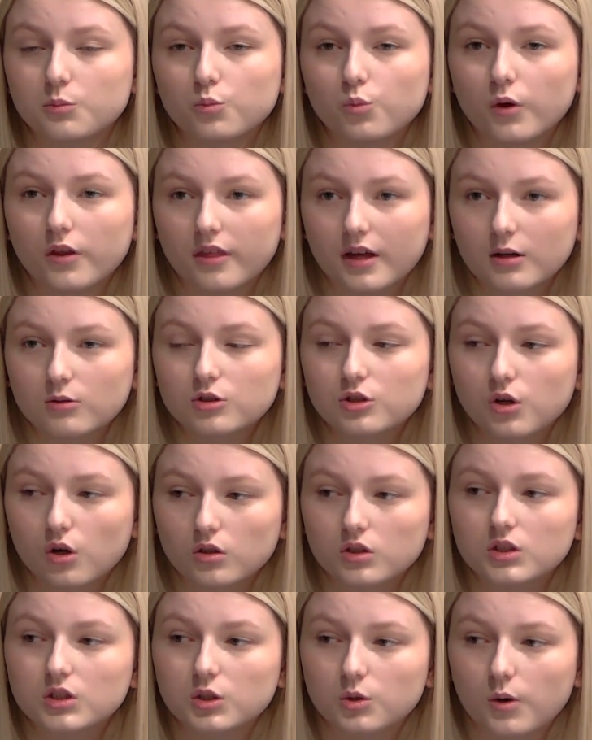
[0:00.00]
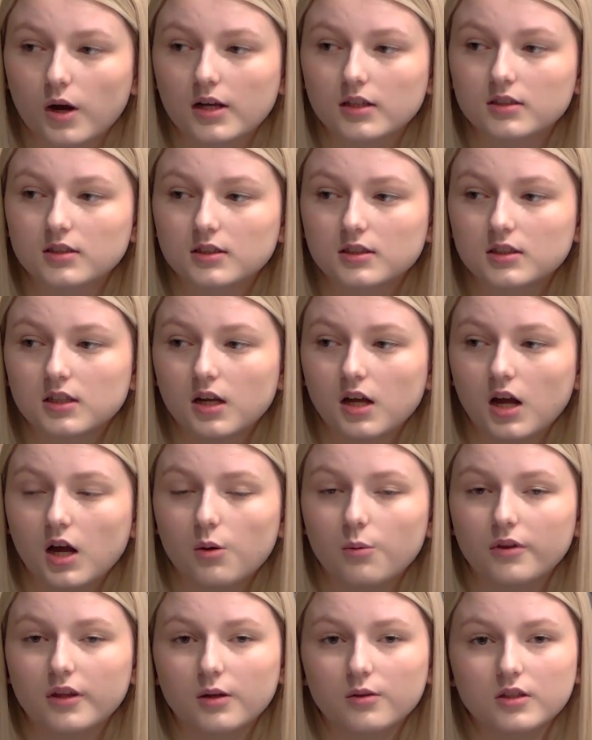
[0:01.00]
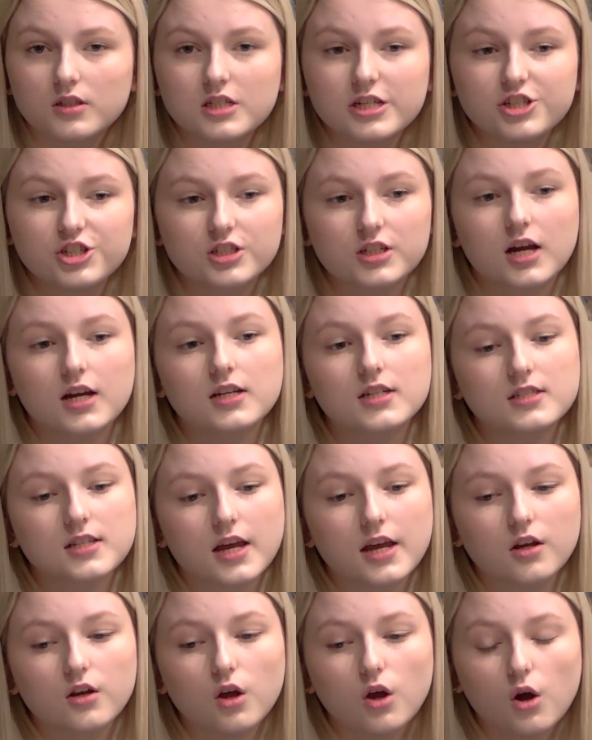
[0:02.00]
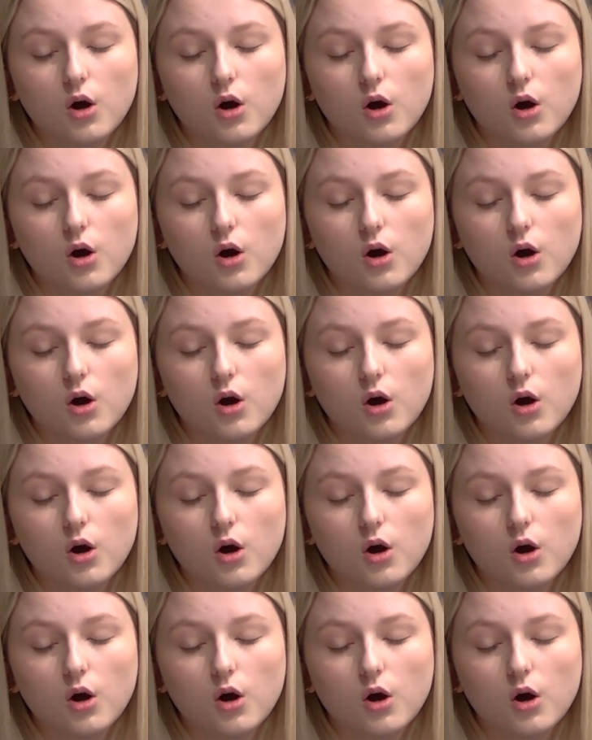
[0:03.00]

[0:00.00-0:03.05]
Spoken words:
without consequence and without the teacher kind of saying,